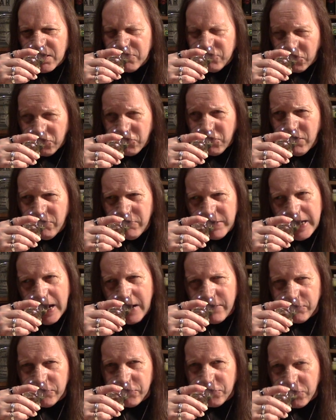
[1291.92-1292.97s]
Distillery
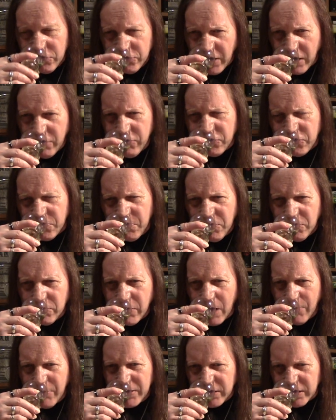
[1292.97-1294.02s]
character is still noticeable.
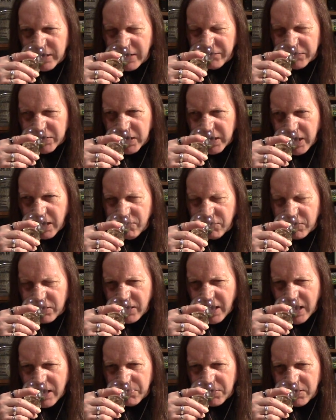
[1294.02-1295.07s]
I mean, you're never going to get rid of
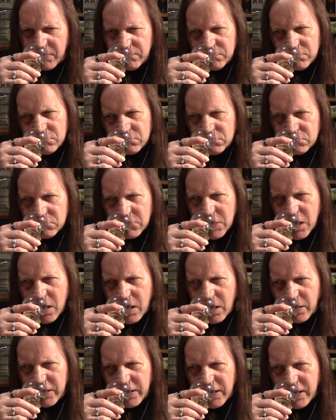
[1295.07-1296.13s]
that, but
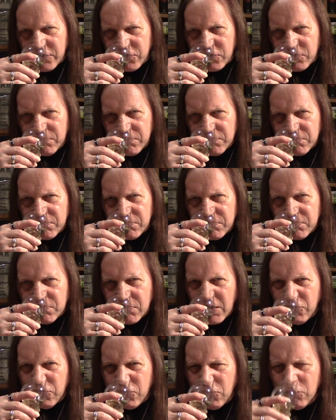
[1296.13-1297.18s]
yeah, I think that's
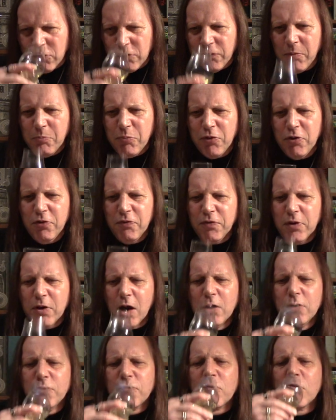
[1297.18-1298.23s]
sort of improved the
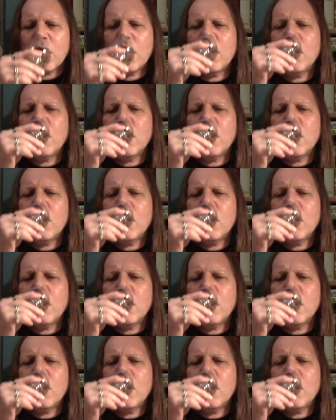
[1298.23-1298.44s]
nose.